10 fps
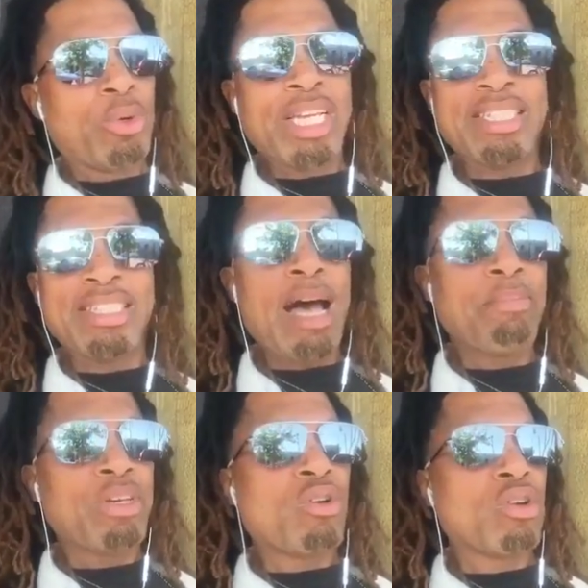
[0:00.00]
it is not
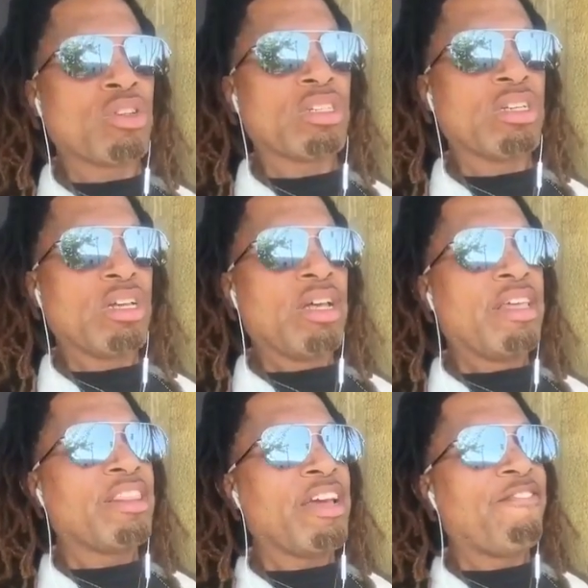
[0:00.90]
because
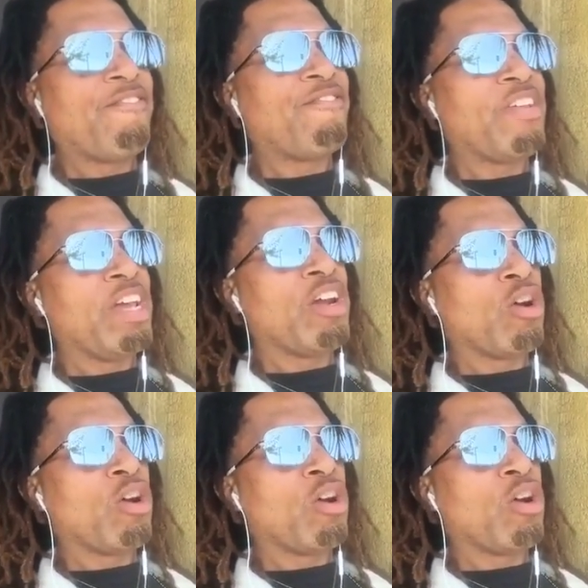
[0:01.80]
they fear